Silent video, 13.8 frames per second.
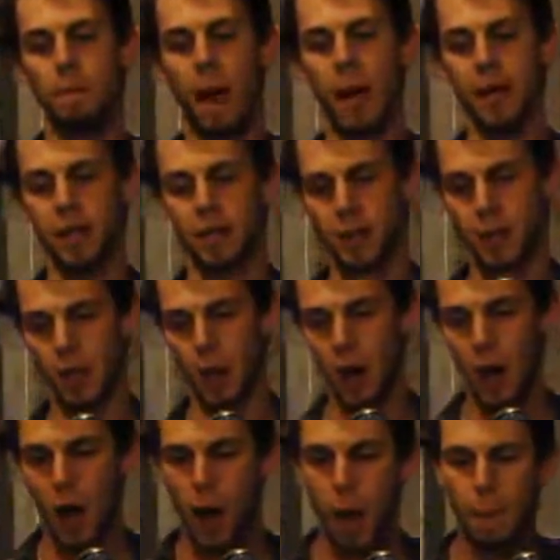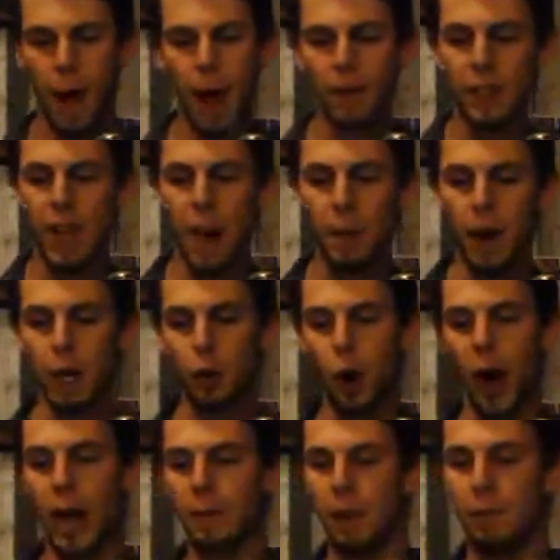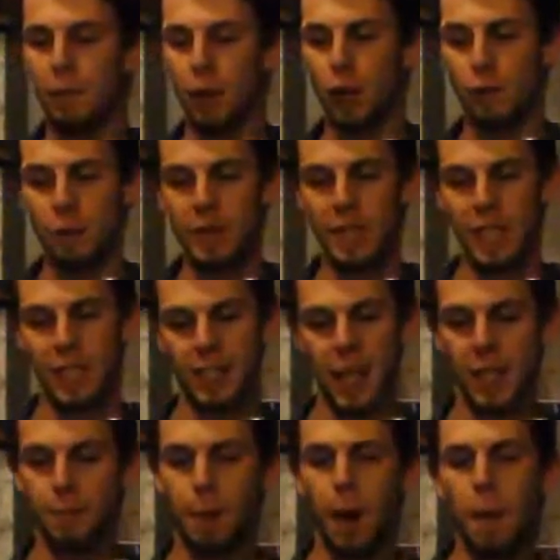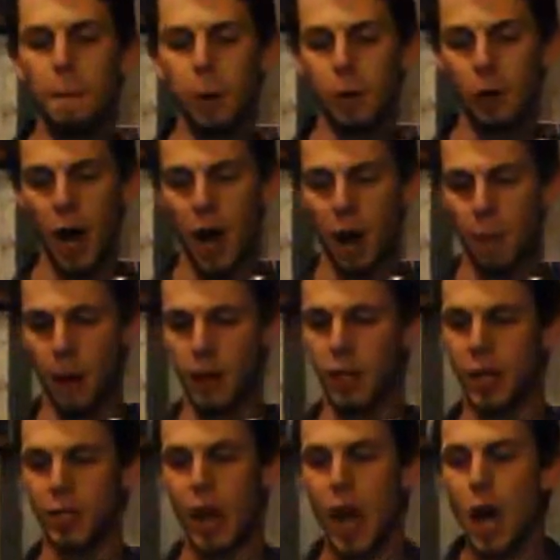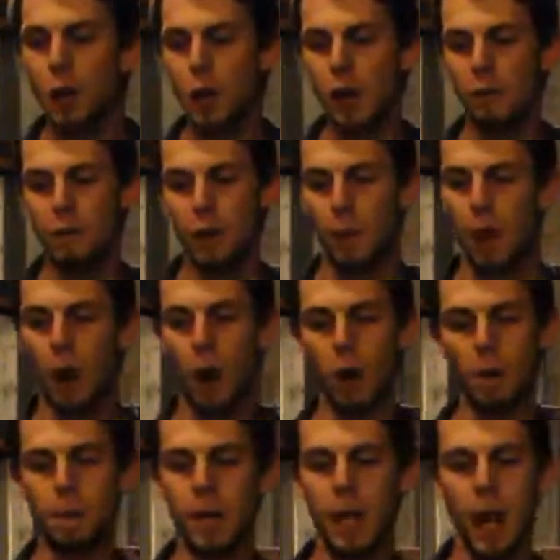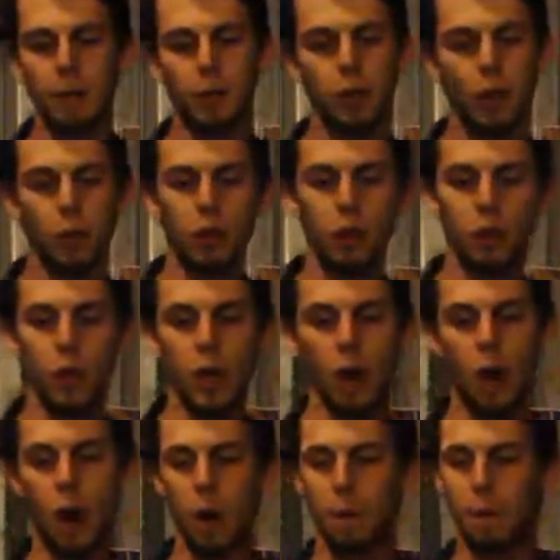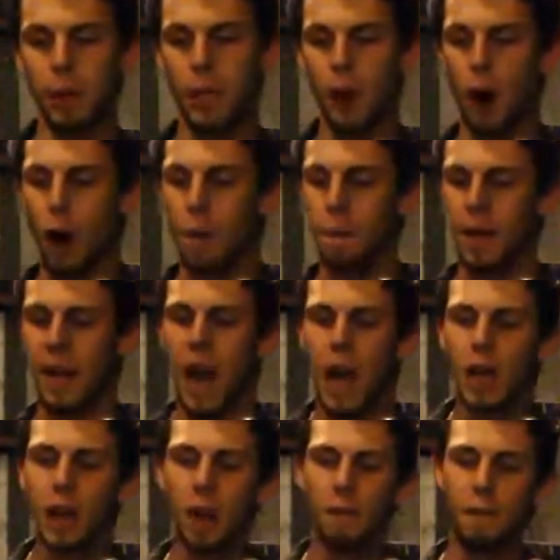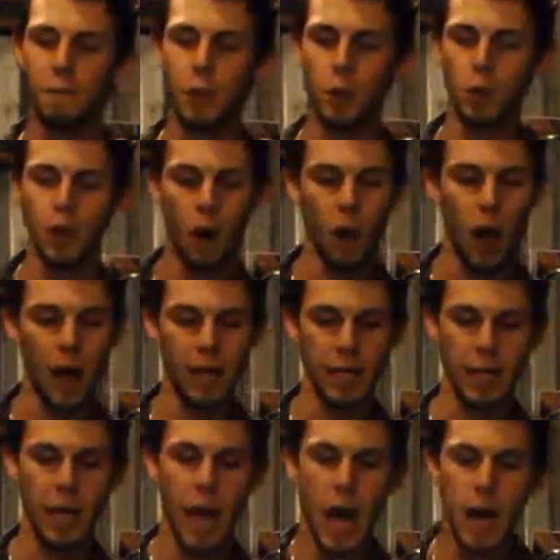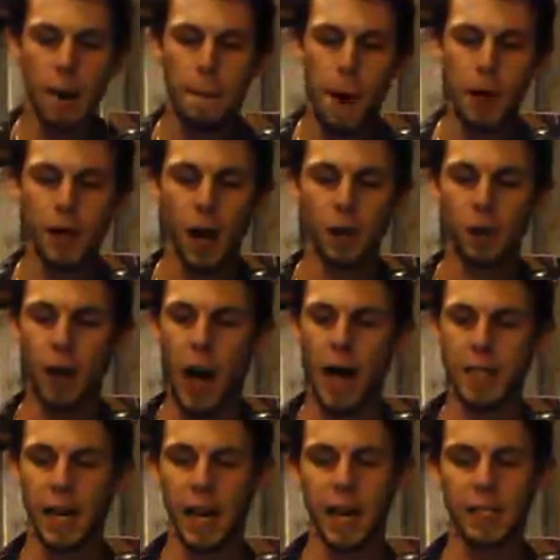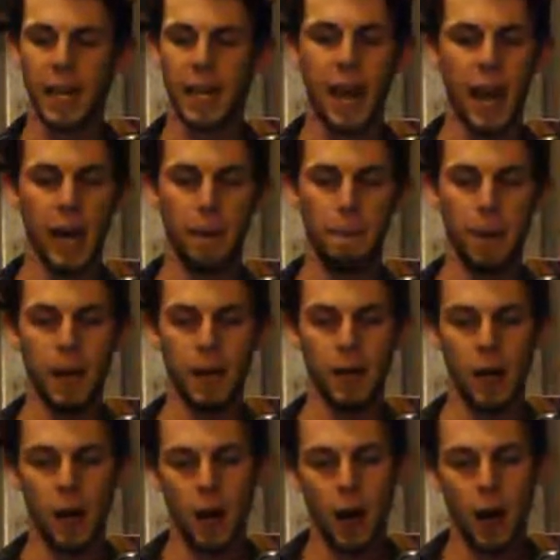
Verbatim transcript: dependence. But every time I try, I'm left further from success. But come put your head on my chest. You can feel my heartbeat. I'm so sweet. Heartbeat, heartbeat. Love from you is all I need. Compared to other guys, I guess I can't compete